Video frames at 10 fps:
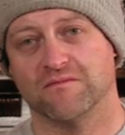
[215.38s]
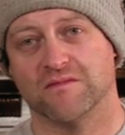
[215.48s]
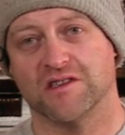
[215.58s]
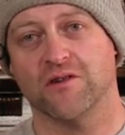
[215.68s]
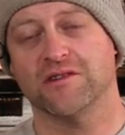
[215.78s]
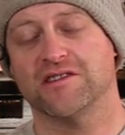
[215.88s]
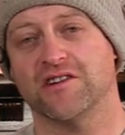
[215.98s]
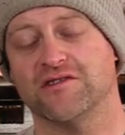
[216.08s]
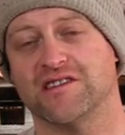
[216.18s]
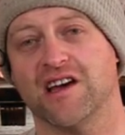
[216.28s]
So and
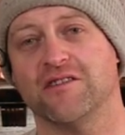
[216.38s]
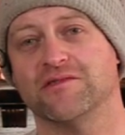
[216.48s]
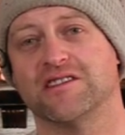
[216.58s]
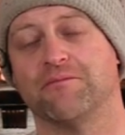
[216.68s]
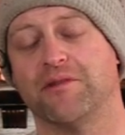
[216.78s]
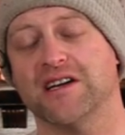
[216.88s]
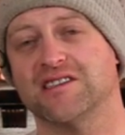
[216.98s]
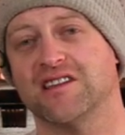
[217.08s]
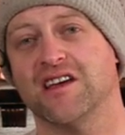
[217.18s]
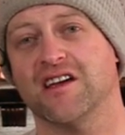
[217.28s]
so said it was the
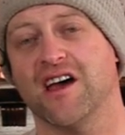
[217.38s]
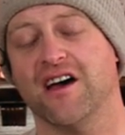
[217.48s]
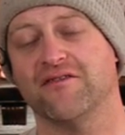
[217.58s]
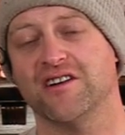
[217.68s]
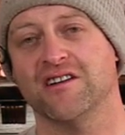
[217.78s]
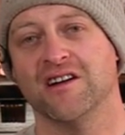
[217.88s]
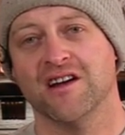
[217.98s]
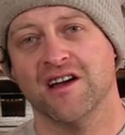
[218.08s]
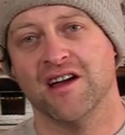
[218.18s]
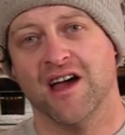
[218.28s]
best thing ever,
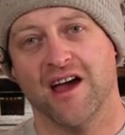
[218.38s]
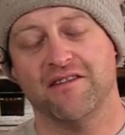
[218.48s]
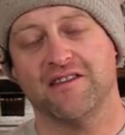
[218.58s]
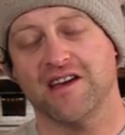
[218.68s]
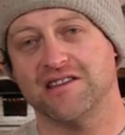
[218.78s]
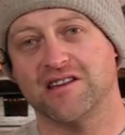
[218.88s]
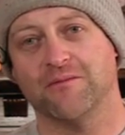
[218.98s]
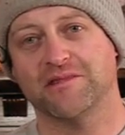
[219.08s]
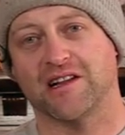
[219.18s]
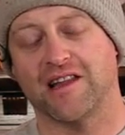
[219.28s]
and then they
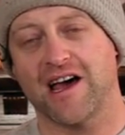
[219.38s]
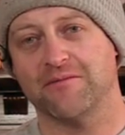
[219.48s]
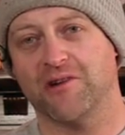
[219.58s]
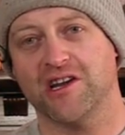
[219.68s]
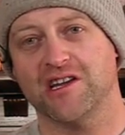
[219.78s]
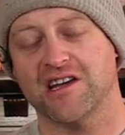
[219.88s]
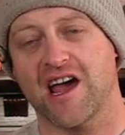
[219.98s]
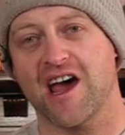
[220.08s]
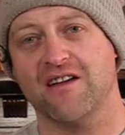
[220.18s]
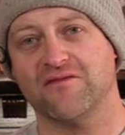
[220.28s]
dumped a lot of money into
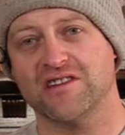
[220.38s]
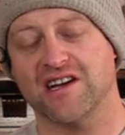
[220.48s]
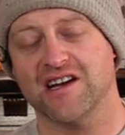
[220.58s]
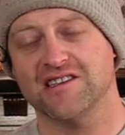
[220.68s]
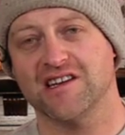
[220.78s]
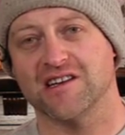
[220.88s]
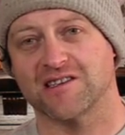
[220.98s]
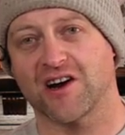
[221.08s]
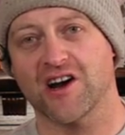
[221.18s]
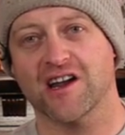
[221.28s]
advertising
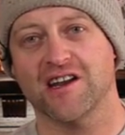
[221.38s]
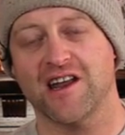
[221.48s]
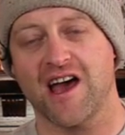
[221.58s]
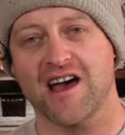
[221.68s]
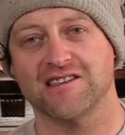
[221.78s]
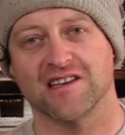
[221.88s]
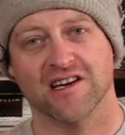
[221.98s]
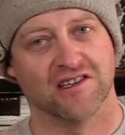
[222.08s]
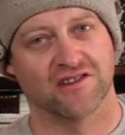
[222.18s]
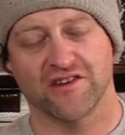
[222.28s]
and targeted ads,
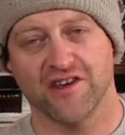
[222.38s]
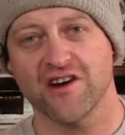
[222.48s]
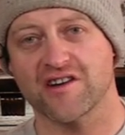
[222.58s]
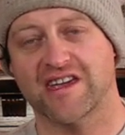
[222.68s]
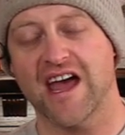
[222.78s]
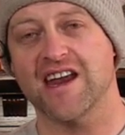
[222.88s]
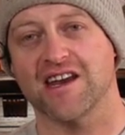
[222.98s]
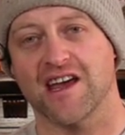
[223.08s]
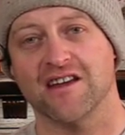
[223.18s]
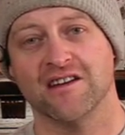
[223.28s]
so you're getting
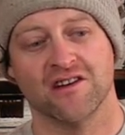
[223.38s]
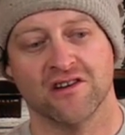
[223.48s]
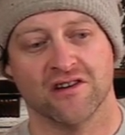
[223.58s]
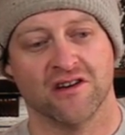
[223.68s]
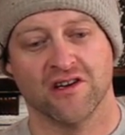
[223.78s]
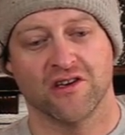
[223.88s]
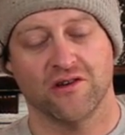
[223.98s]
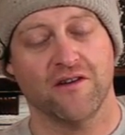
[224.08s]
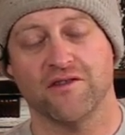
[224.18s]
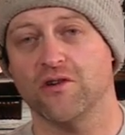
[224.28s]
it.
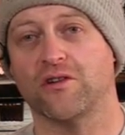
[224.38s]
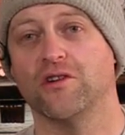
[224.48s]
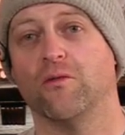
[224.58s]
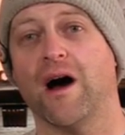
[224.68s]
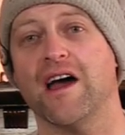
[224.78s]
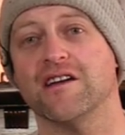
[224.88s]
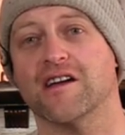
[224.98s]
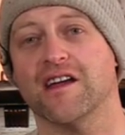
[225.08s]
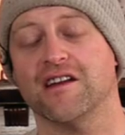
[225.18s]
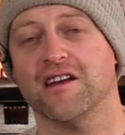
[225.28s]
You have no clue why you're
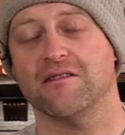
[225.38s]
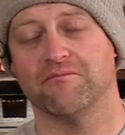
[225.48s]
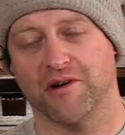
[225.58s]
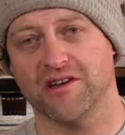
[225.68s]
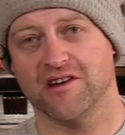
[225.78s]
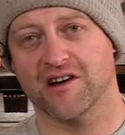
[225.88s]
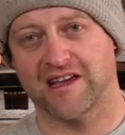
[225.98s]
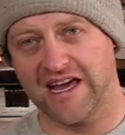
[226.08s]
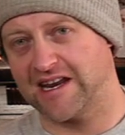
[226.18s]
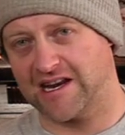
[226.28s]
getting it, but you're
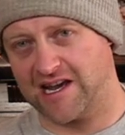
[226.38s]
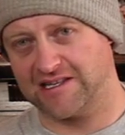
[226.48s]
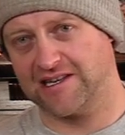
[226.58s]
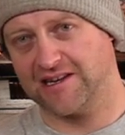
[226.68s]
getting it.